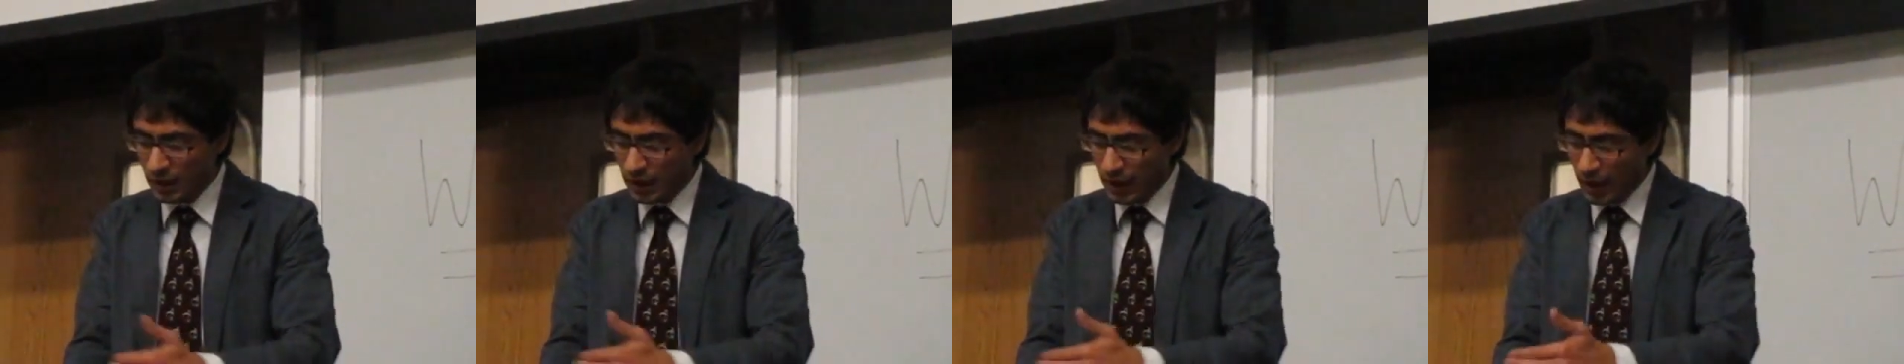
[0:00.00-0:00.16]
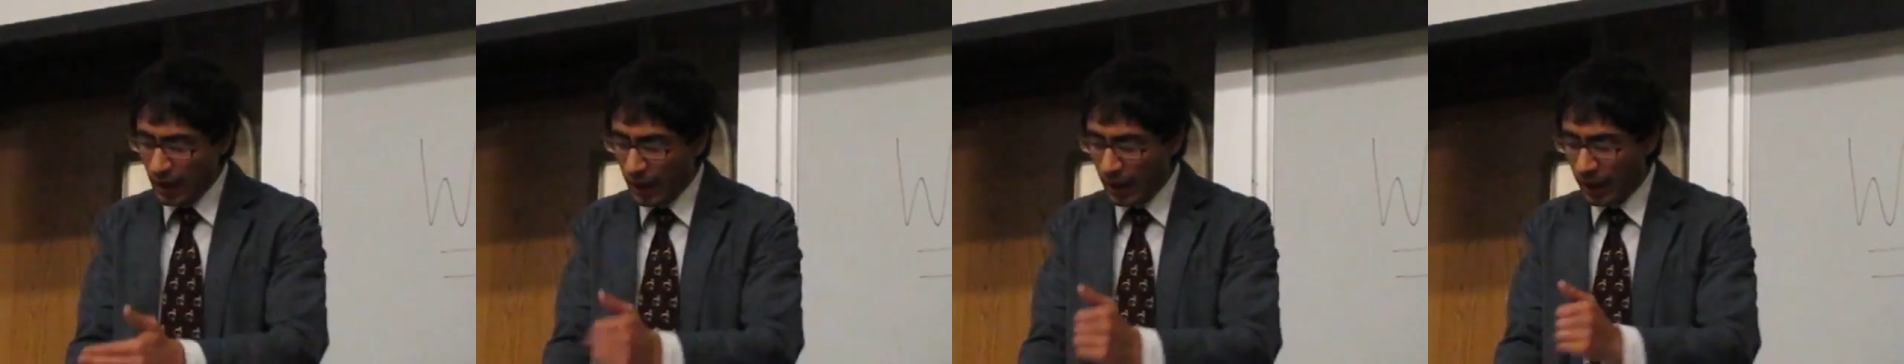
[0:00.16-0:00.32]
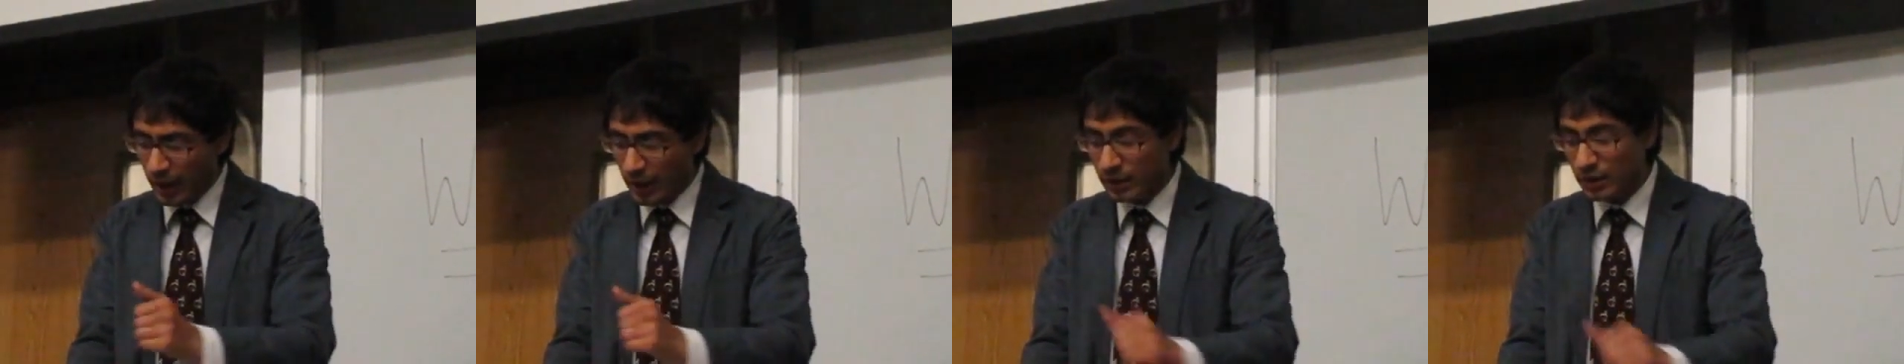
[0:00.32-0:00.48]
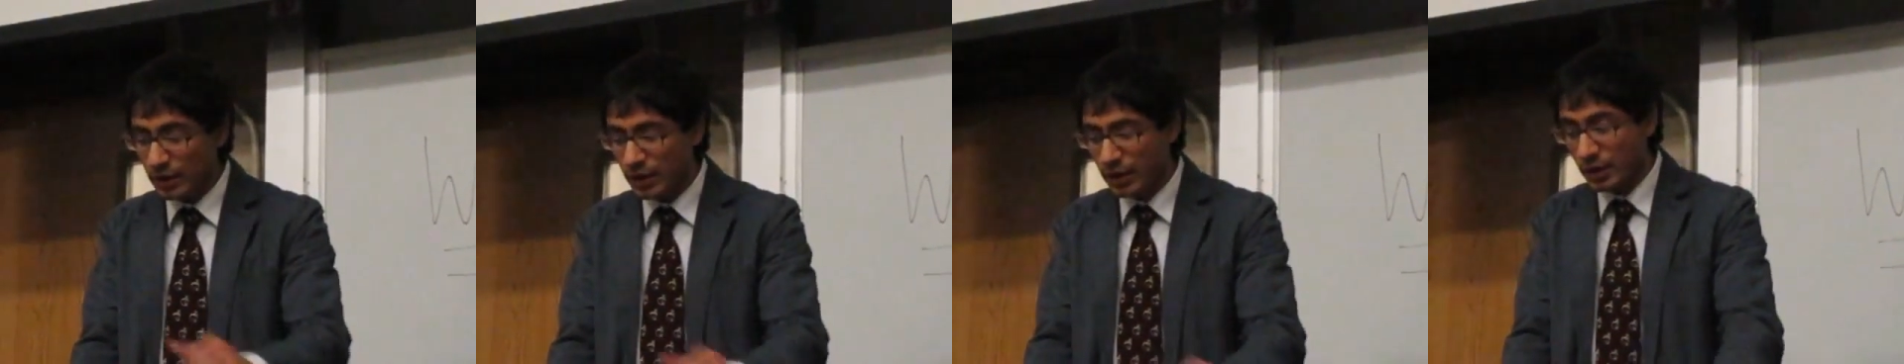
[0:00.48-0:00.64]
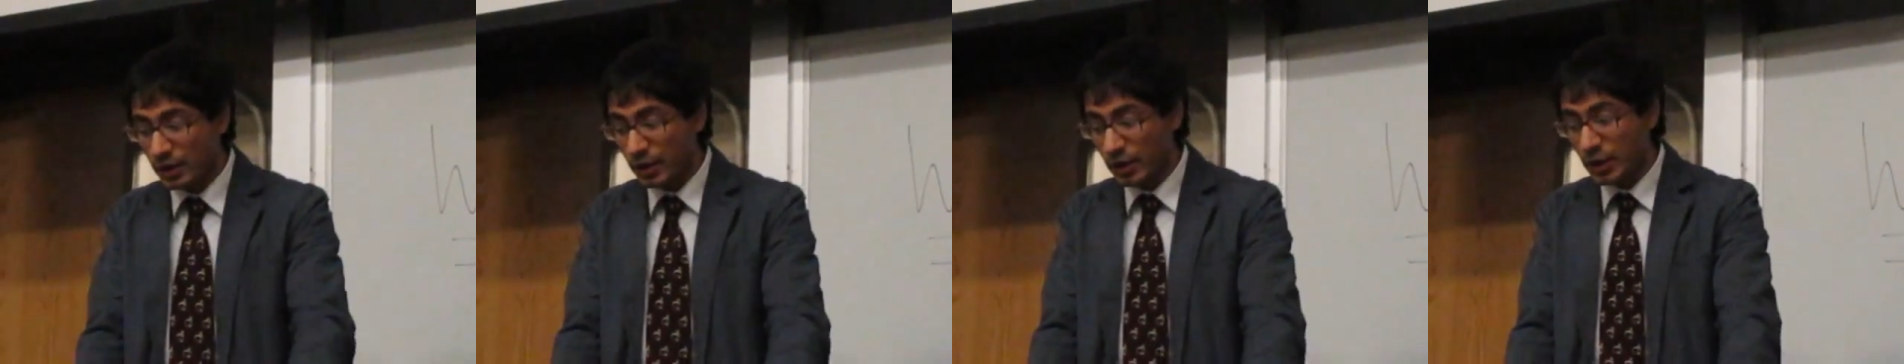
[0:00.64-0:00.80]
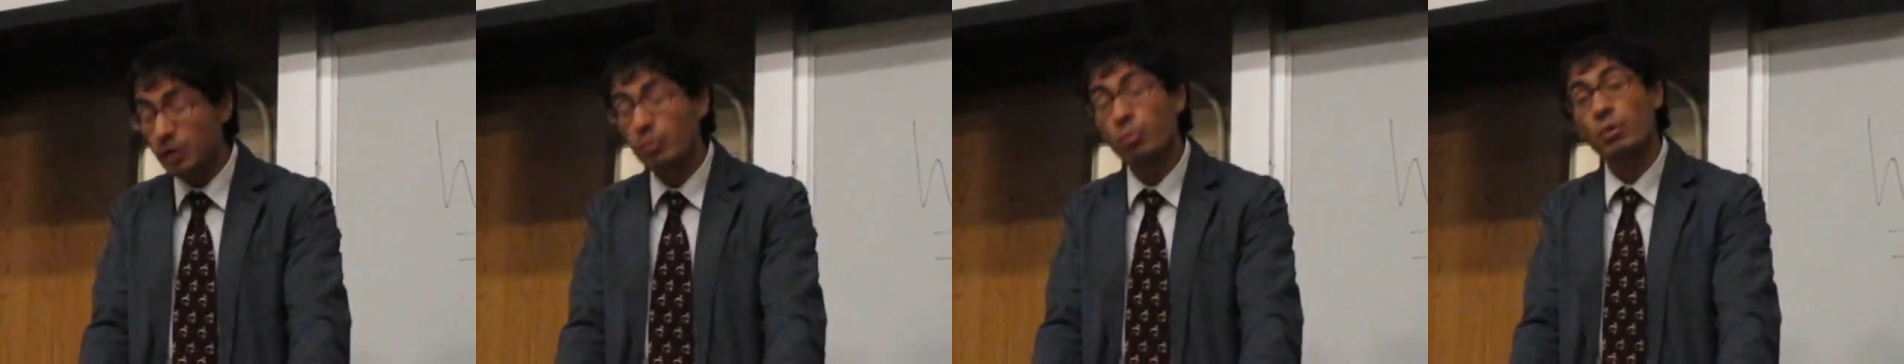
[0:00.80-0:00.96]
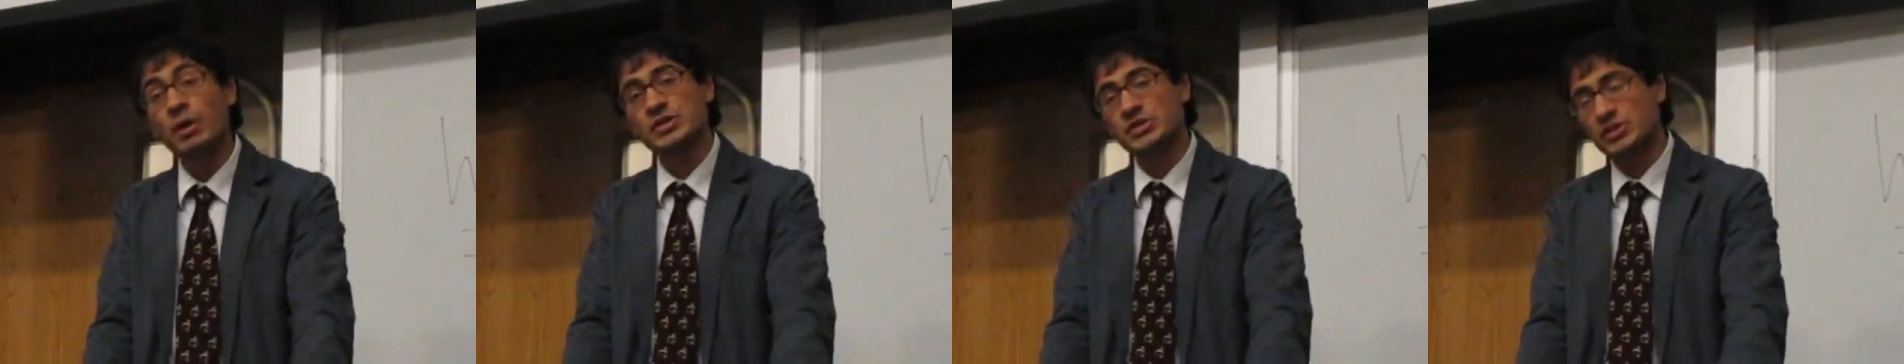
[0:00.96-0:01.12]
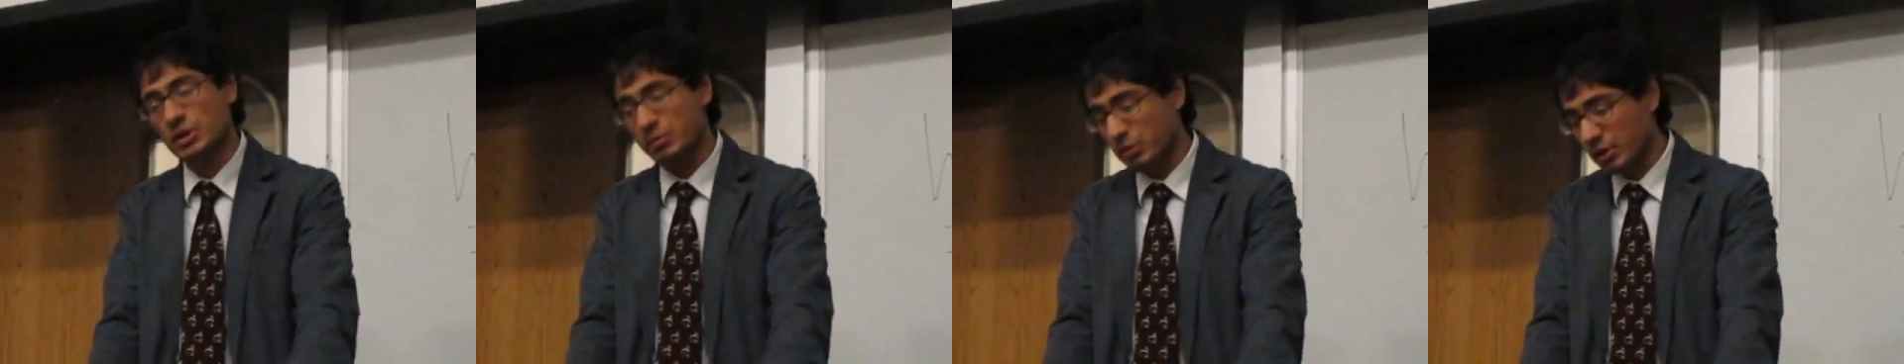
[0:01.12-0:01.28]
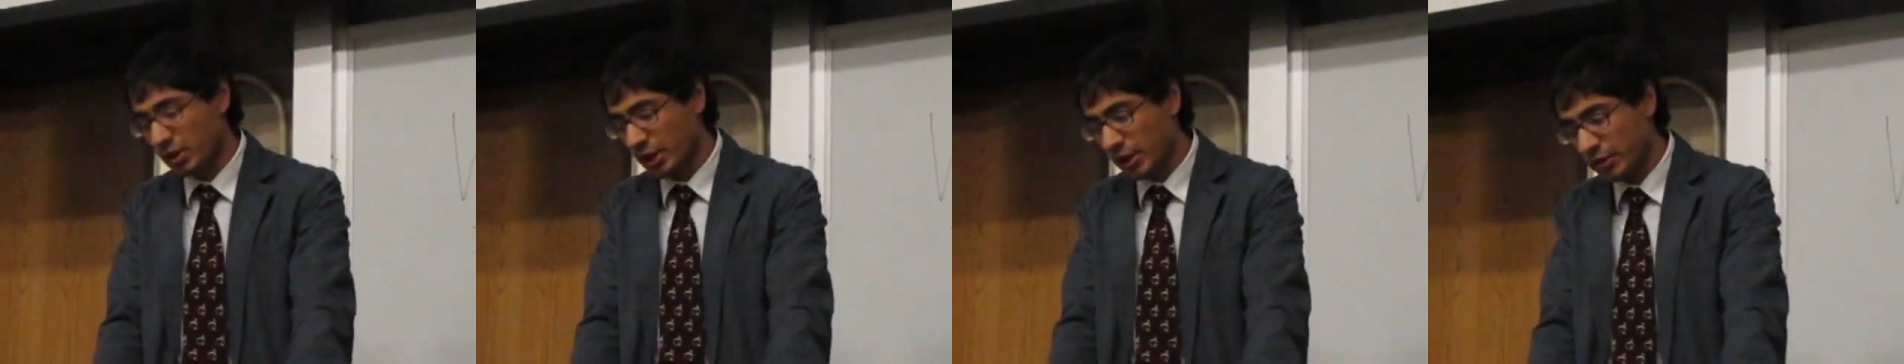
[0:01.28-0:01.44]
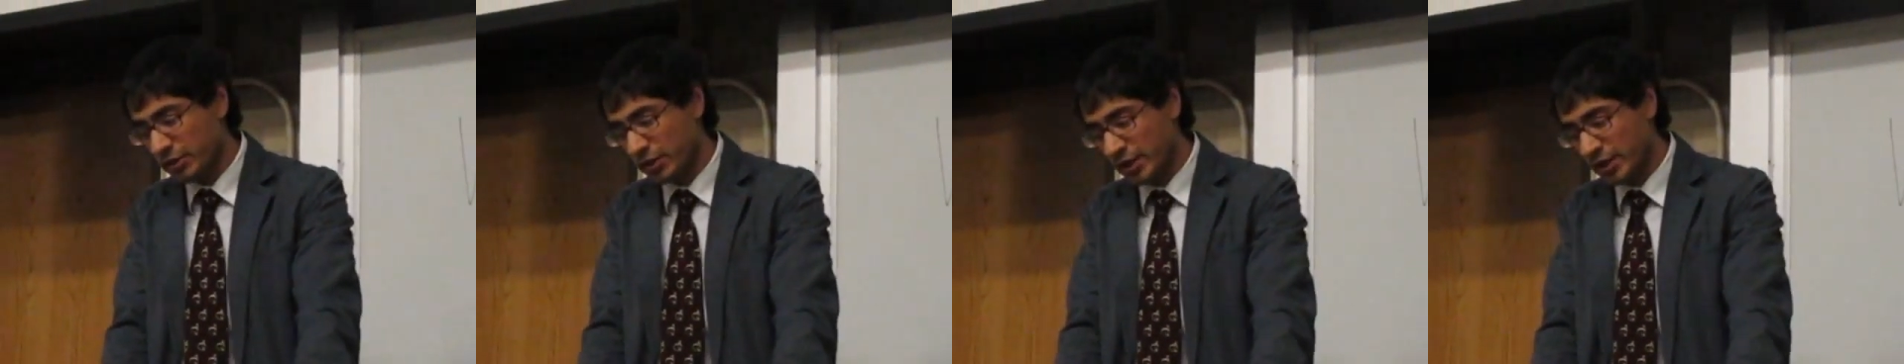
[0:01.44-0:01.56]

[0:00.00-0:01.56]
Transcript: and uh, it went something like